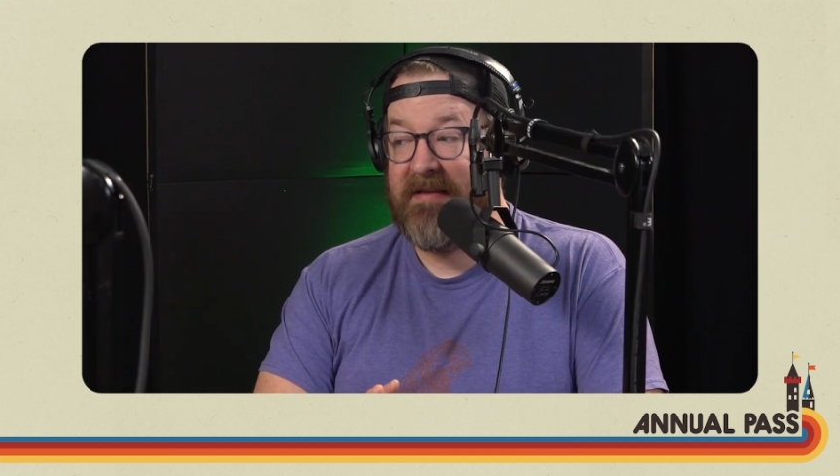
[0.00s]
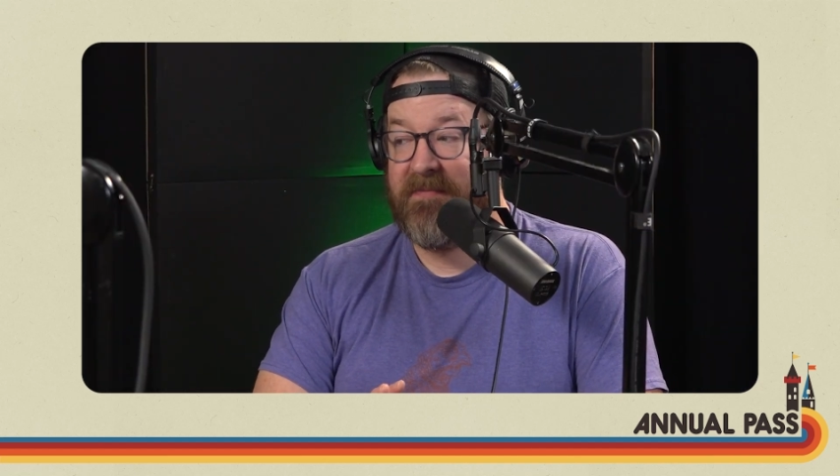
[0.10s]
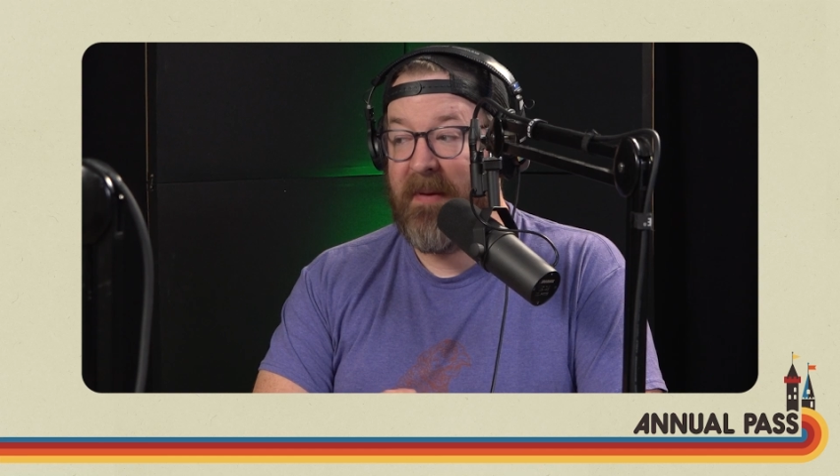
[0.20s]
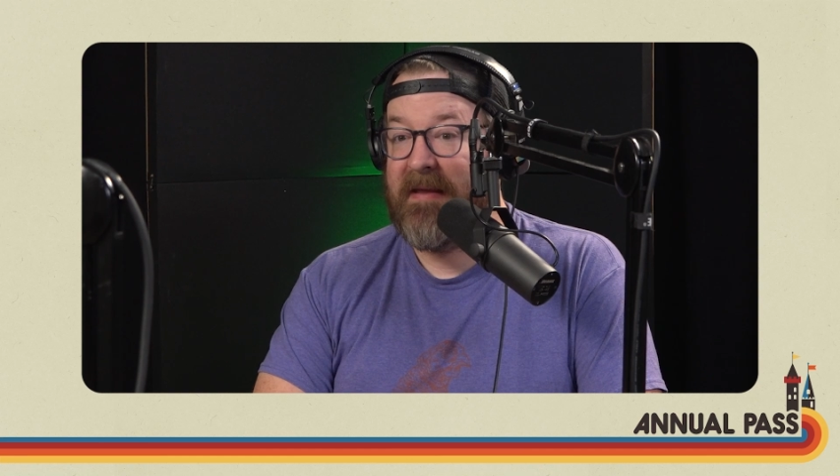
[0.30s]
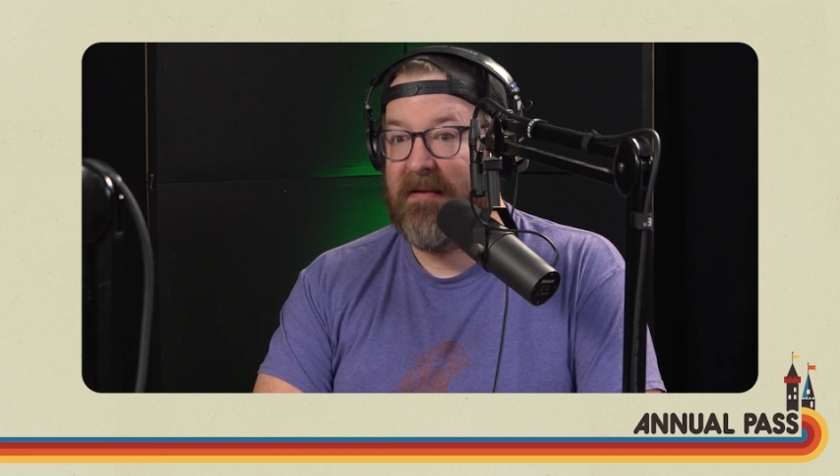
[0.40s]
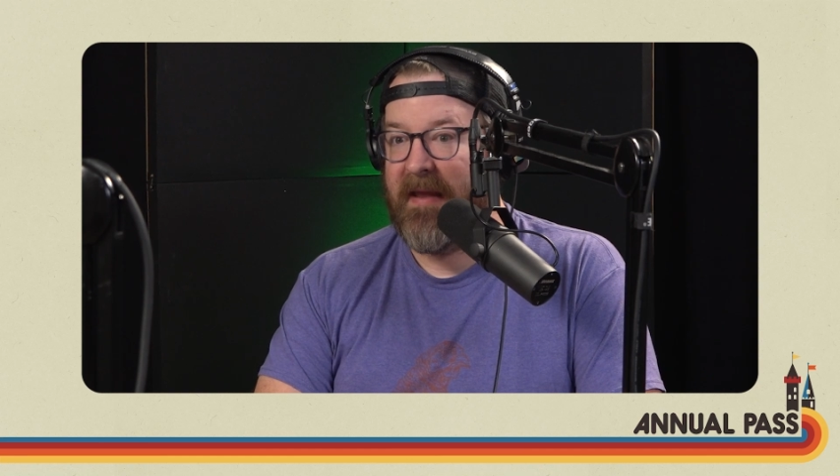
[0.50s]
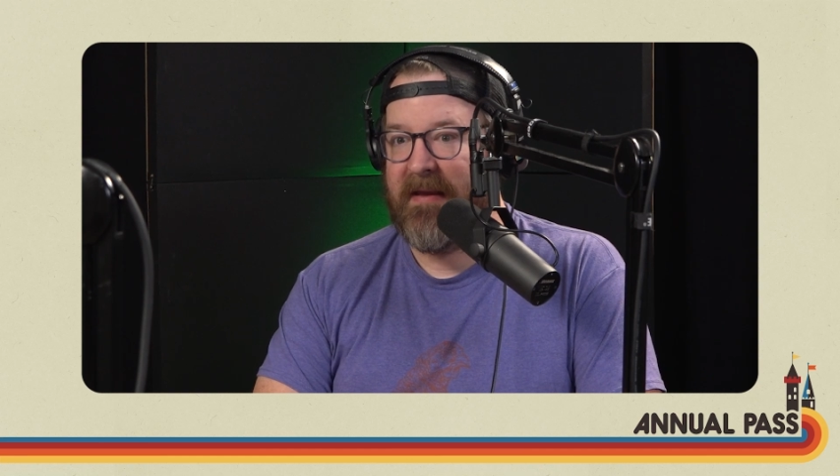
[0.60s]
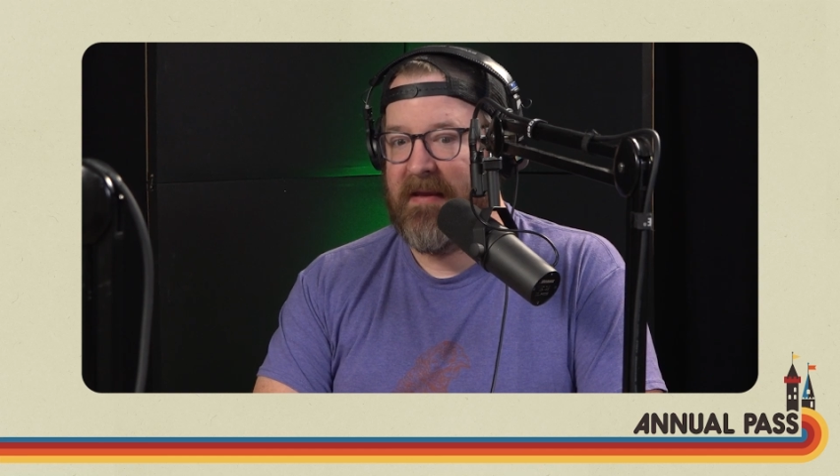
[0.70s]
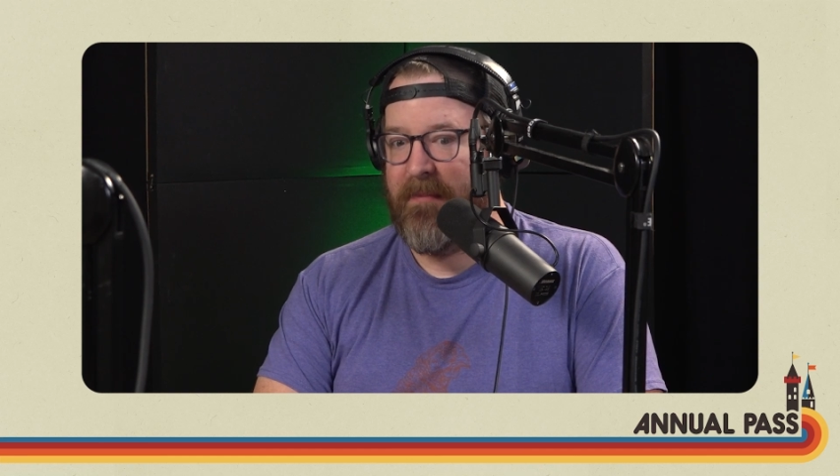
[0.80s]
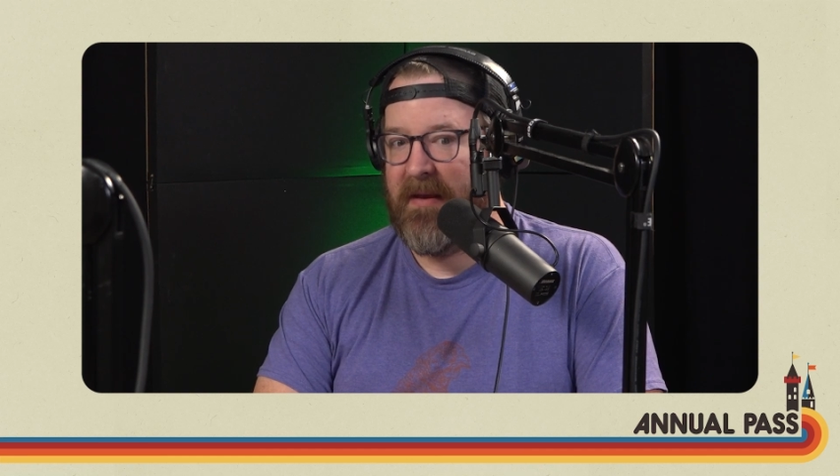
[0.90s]
It's been
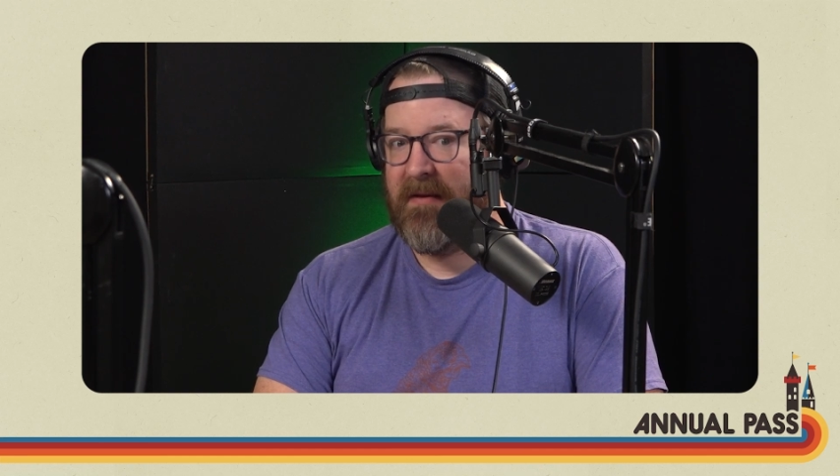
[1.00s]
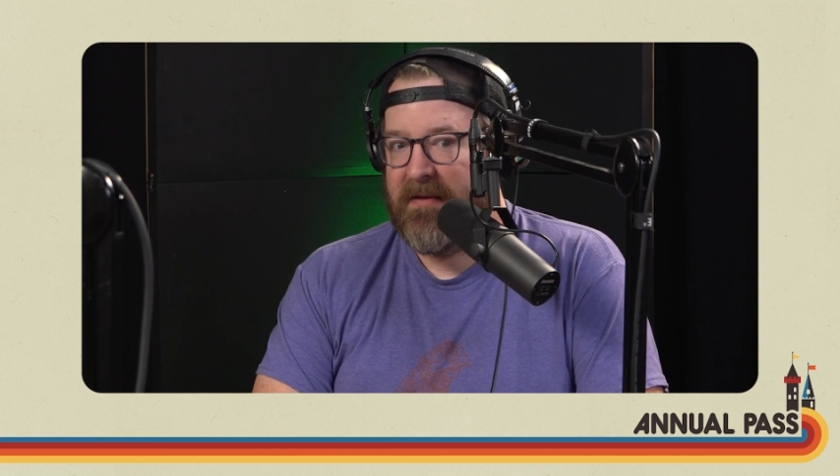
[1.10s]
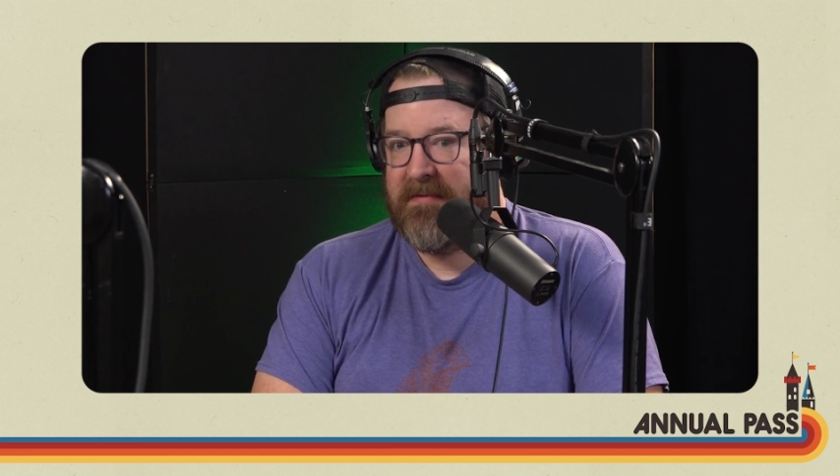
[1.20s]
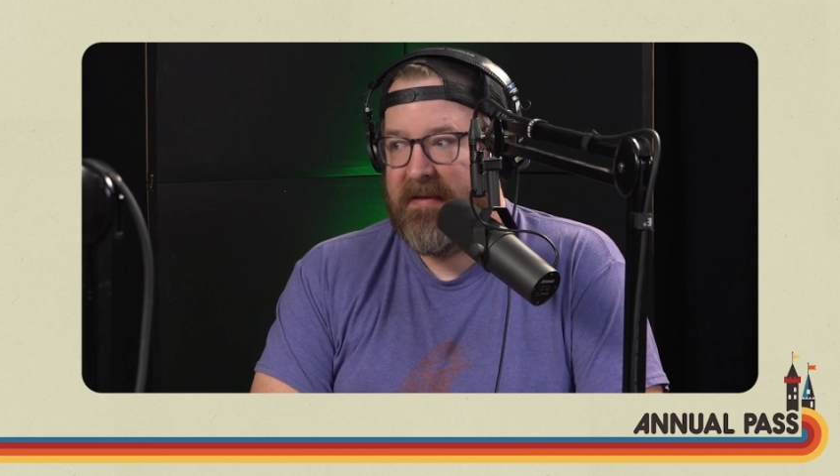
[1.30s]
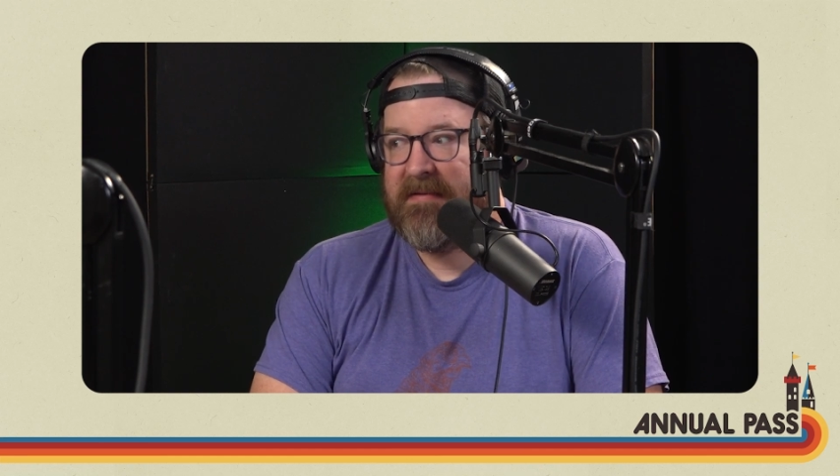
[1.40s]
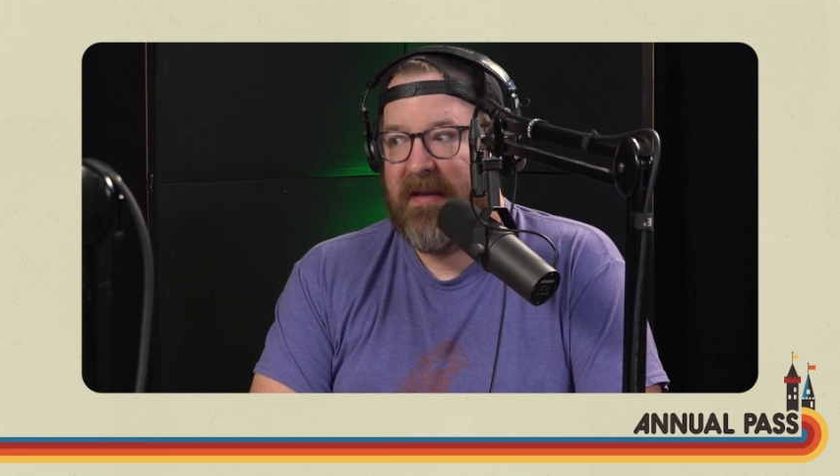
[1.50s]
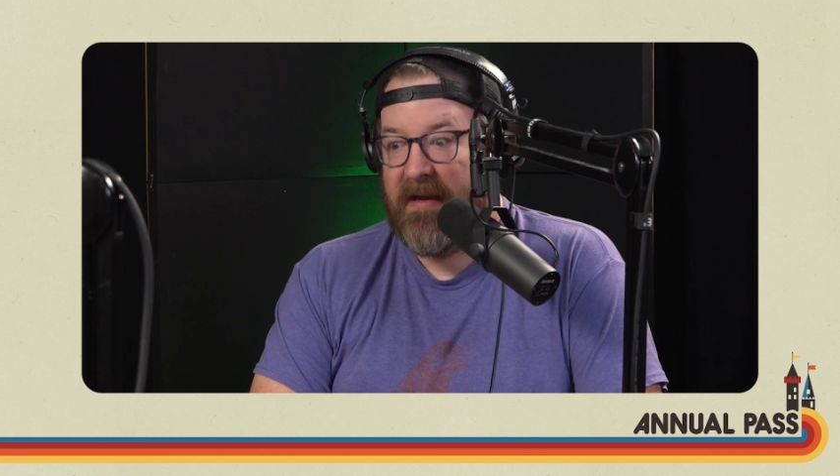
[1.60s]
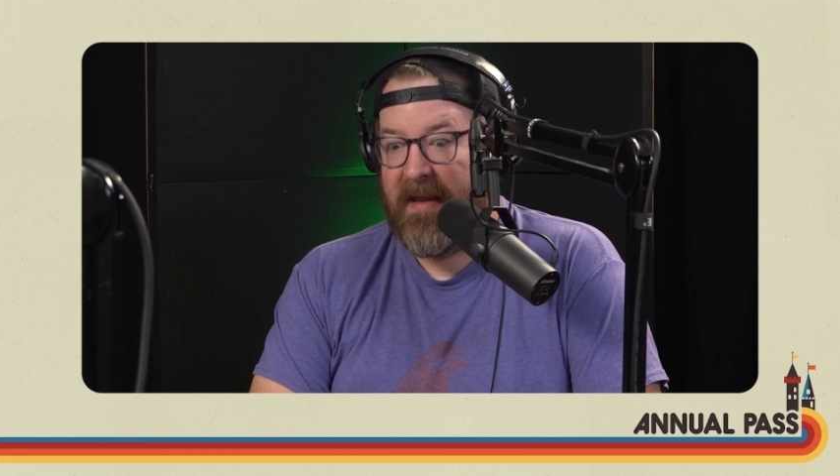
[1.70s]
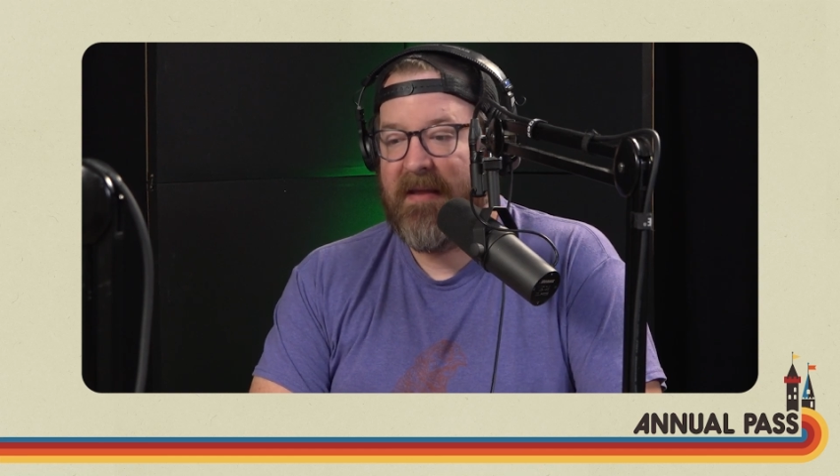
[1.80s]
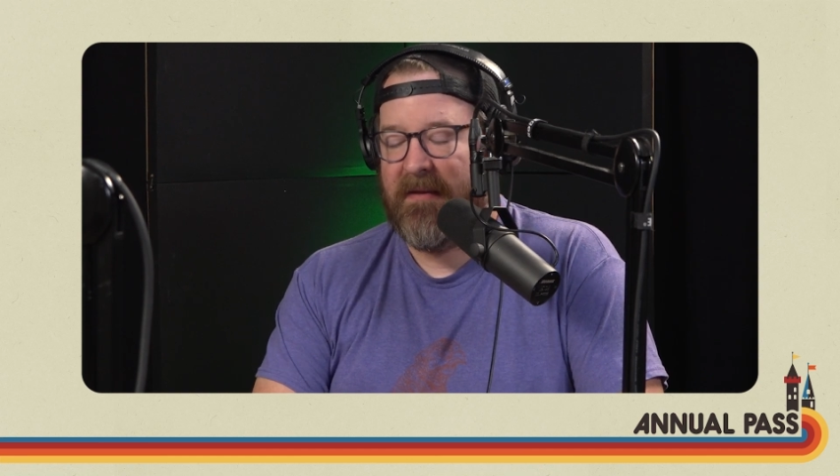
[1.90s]
because Disney,
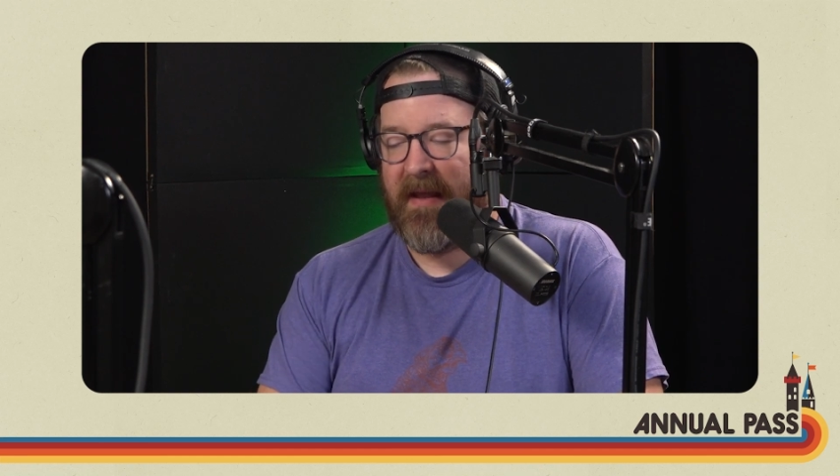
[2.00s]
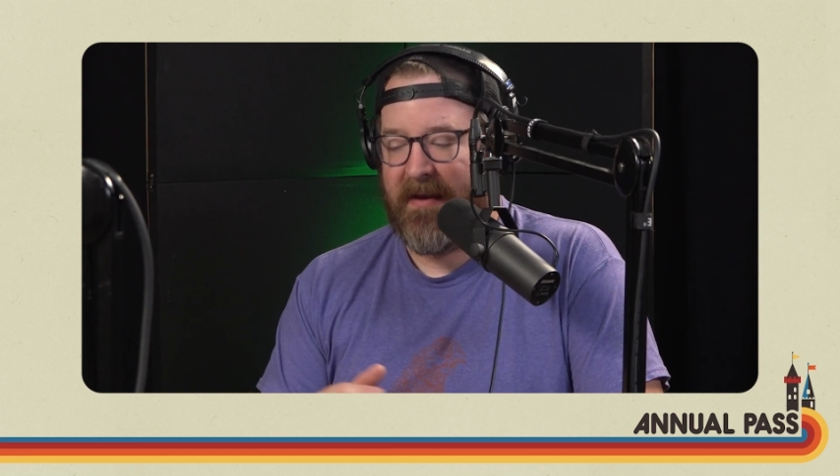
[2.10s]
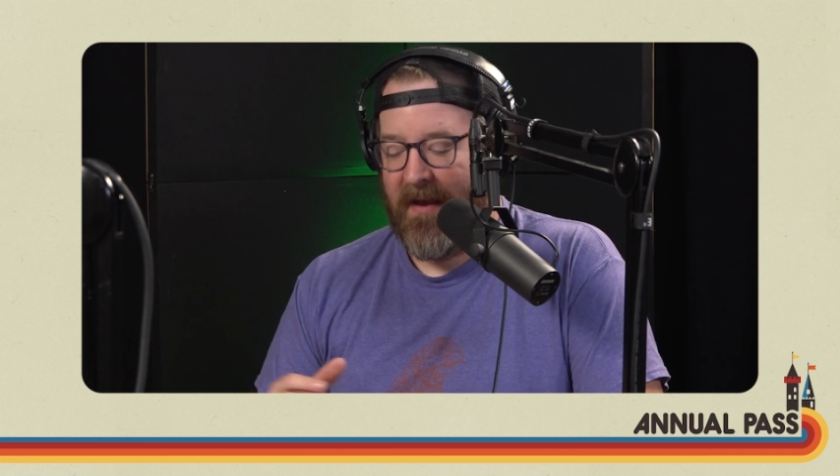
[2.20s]
again,